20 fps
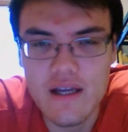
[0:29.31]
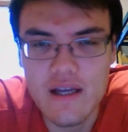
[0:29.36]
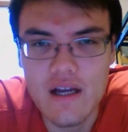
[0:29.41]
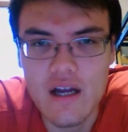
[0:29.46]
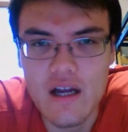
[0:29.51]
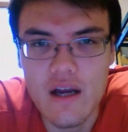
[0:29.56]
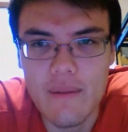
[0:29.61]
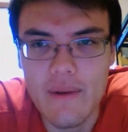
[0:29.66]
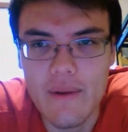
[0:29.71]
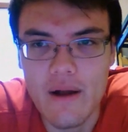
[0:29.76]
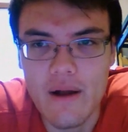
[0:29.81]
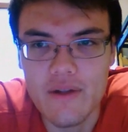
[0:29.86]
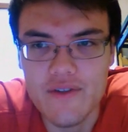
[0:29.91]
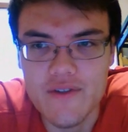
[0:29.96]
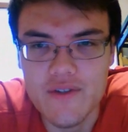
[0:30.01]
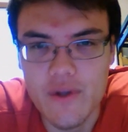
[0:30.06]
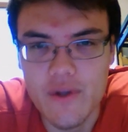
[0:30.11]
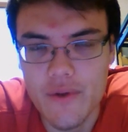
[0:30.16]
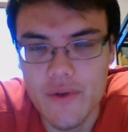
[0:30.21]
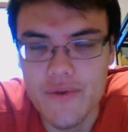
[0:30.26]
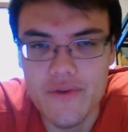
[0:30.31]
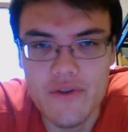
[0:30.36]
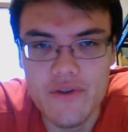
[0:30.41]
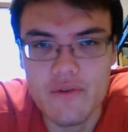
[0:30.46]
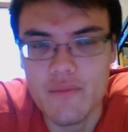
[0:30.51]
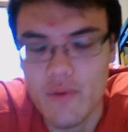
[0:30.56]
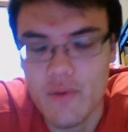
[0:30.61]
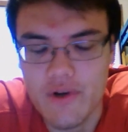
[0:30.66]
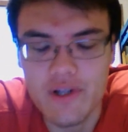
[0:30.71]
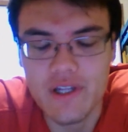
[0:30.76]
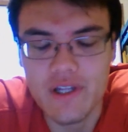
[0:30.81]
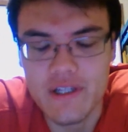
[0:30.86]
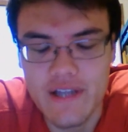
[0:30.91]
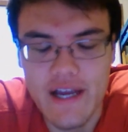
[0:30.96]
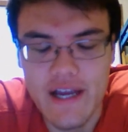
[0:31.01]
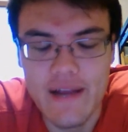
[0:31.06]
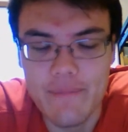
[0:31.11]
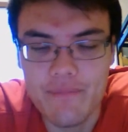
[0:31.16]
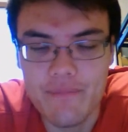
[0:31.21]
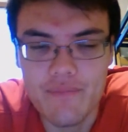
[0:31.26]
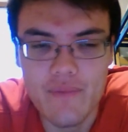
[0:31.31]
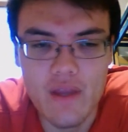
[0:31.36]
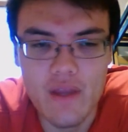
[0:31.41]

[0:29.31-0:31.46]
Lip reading: I'll just go through them one at a time.